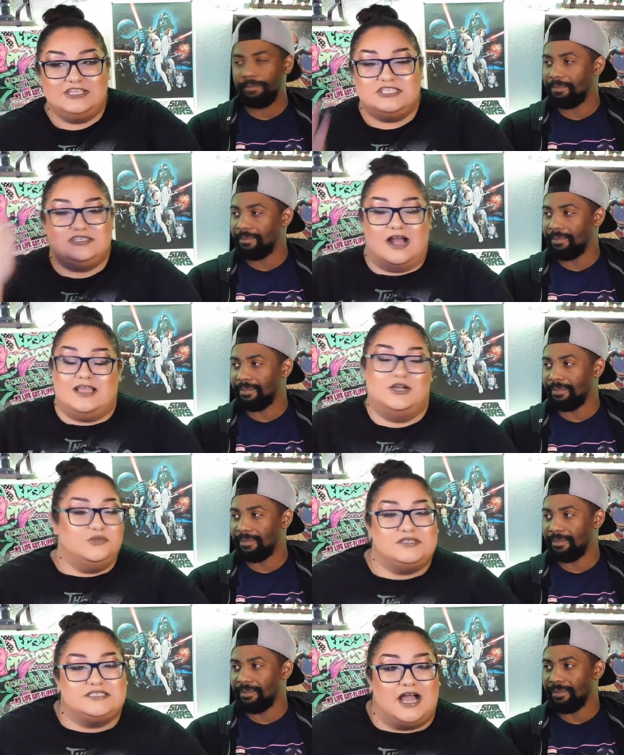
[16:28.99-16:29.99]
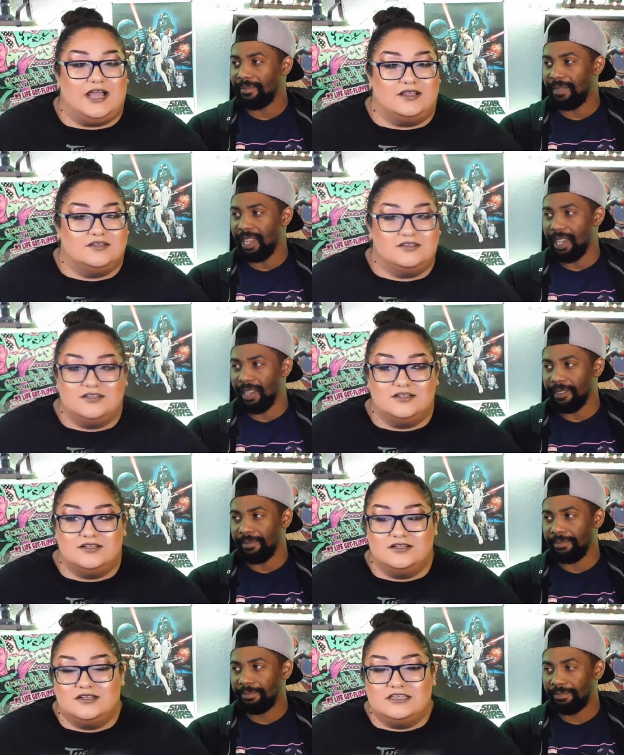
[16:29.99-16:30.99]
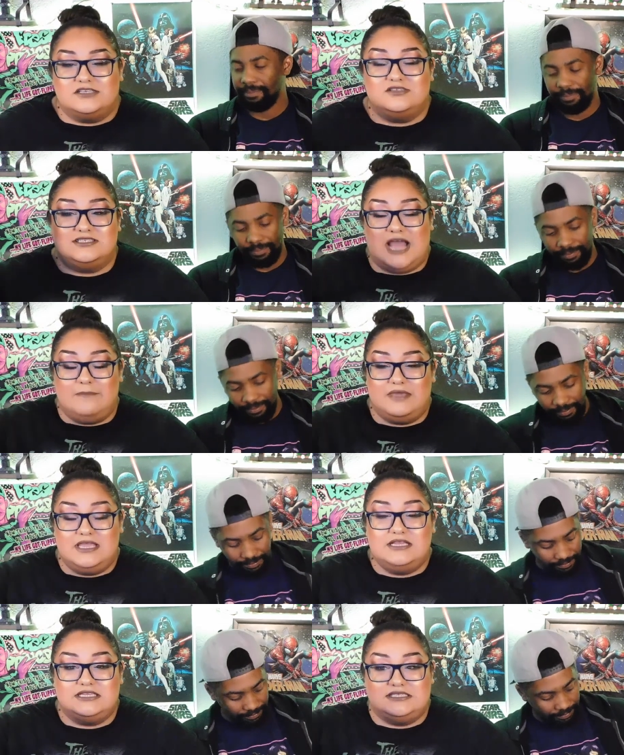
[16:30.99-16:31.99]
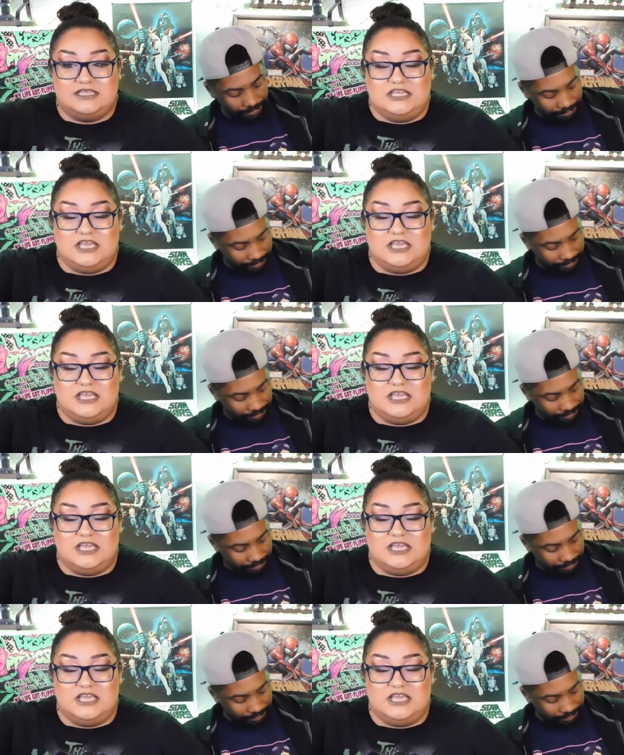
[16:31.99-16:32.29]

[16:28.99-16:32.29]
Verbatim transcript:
Speaker 1: just not kill this guy. Yeah. So does that mean does he